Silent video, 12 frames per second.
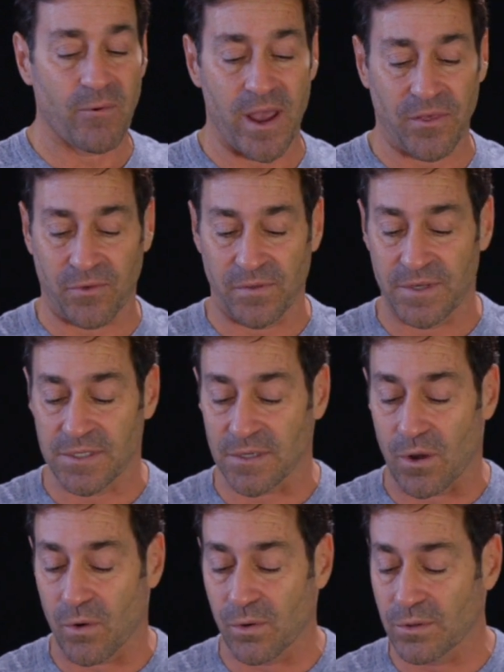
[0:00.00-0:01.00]
way through these
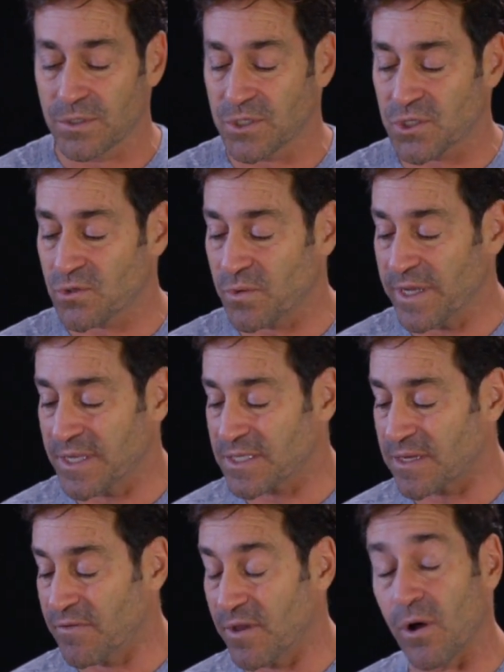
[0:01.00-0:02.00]
old
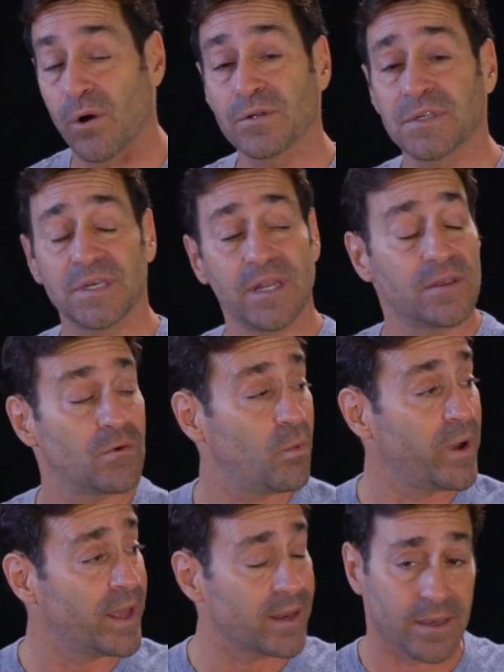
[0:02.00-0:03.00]
streets of the old city, and the
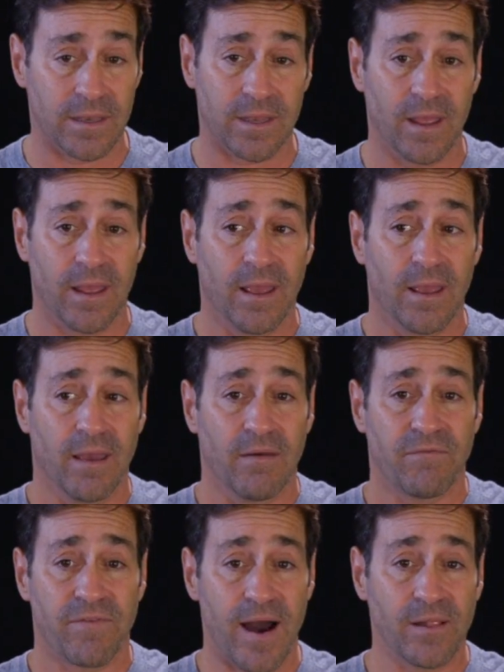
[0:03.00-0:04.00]
wind
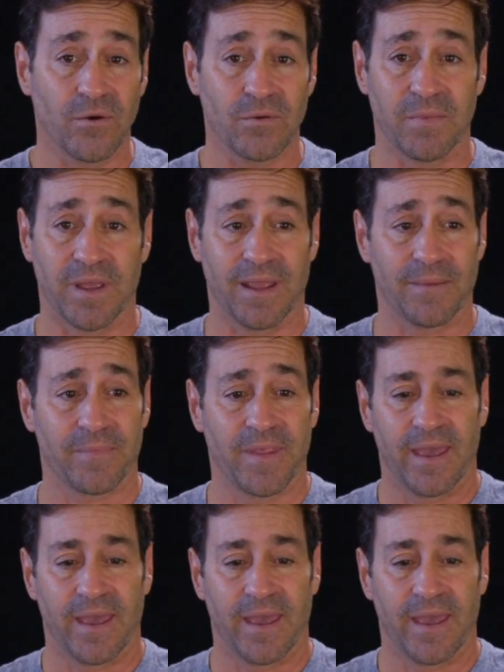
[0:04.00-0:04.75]
followed me.